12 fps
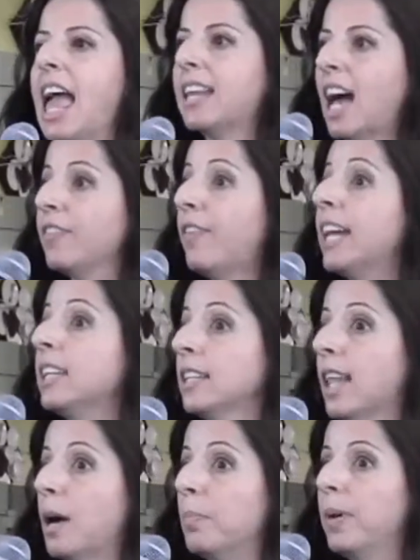and I
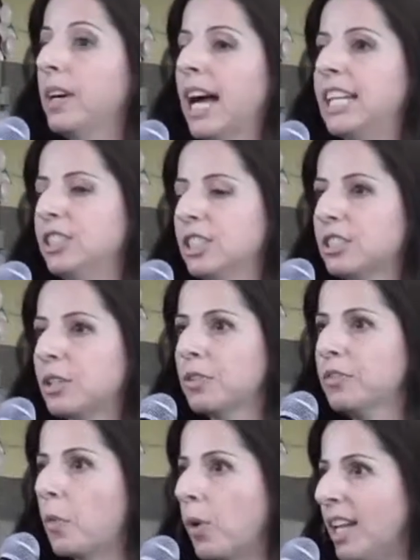find a lump. I just
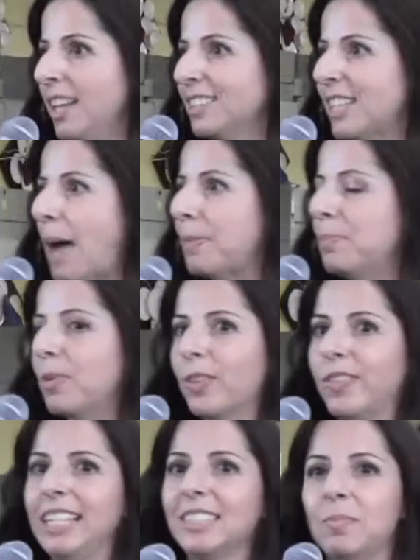turned 40, it's happy
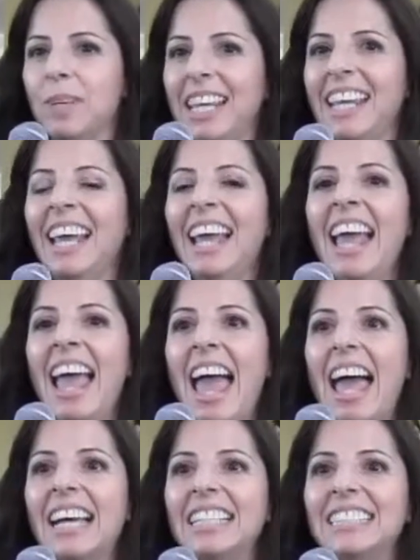birthday to me.
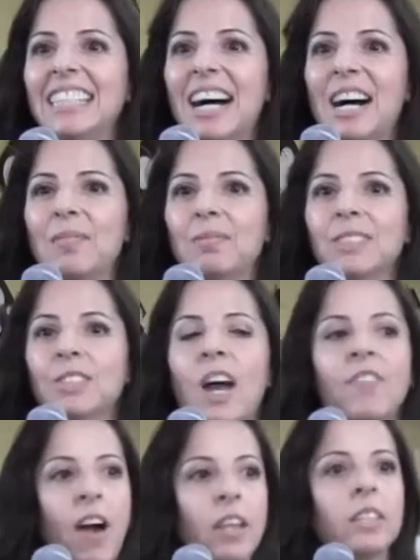And
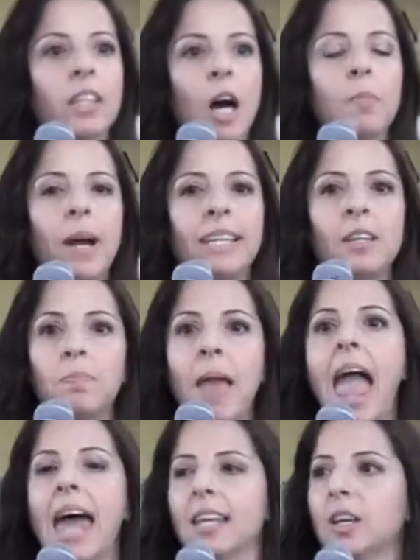so I found a lump. I
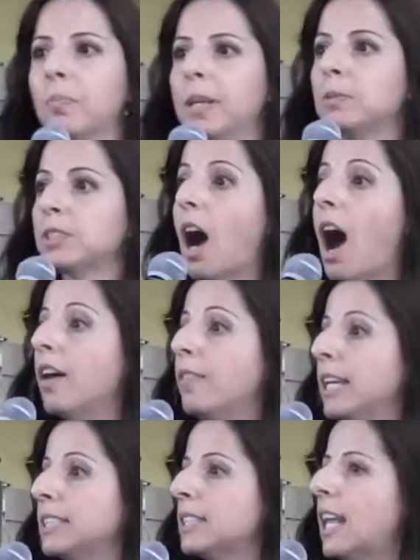didn't panic, but it was
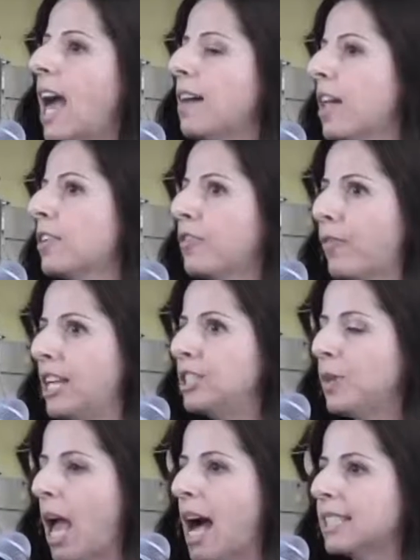obvious. And I have a lot of
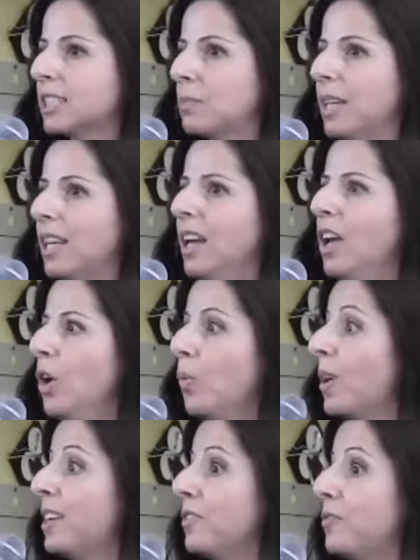friends who ask me,
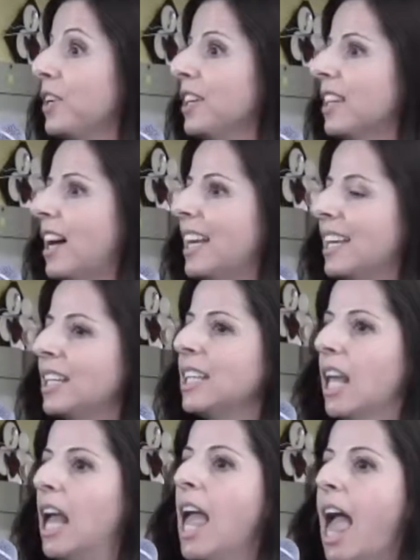what did it feel like?
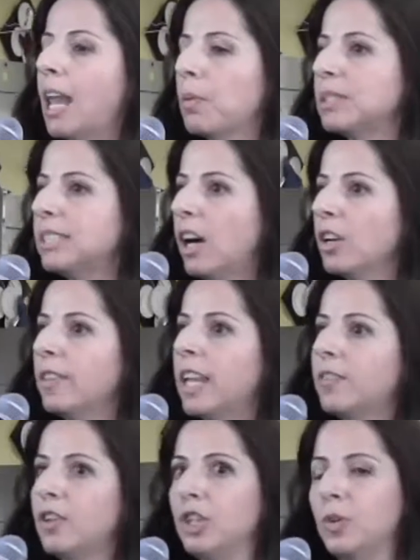And I will tell you
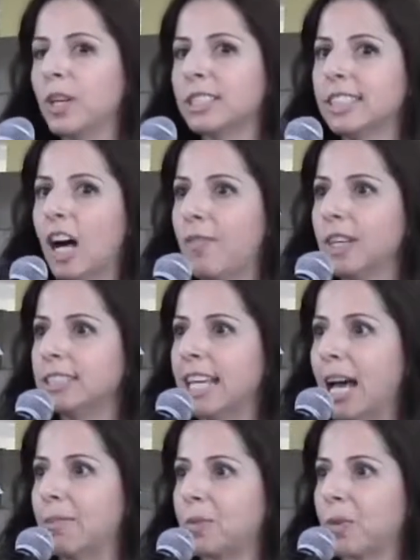that if you do your
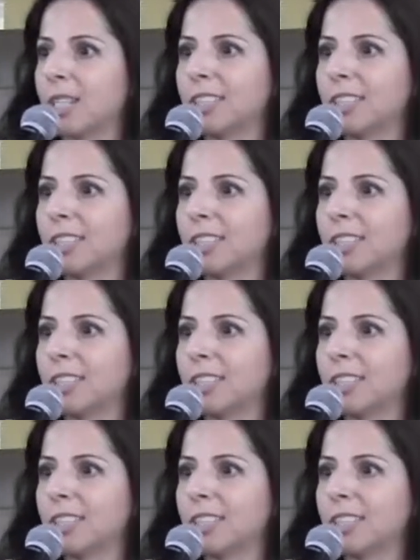self-exams,